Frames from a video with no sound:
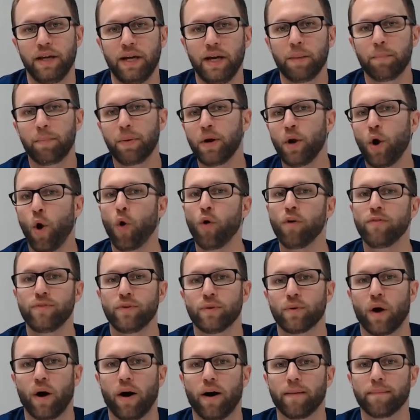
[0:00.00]
But
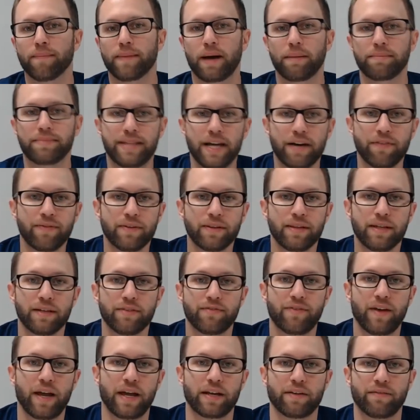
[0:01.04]
overall, I'm definitely a
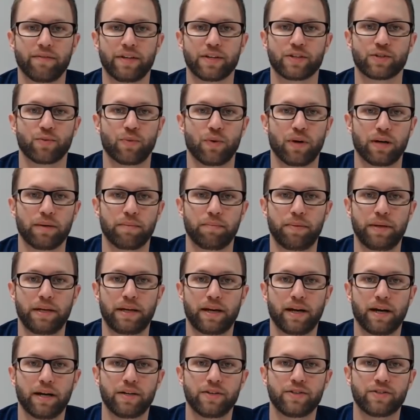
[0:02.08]
fan of this one
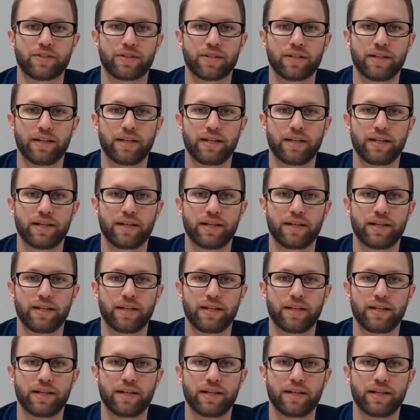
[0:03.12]
because,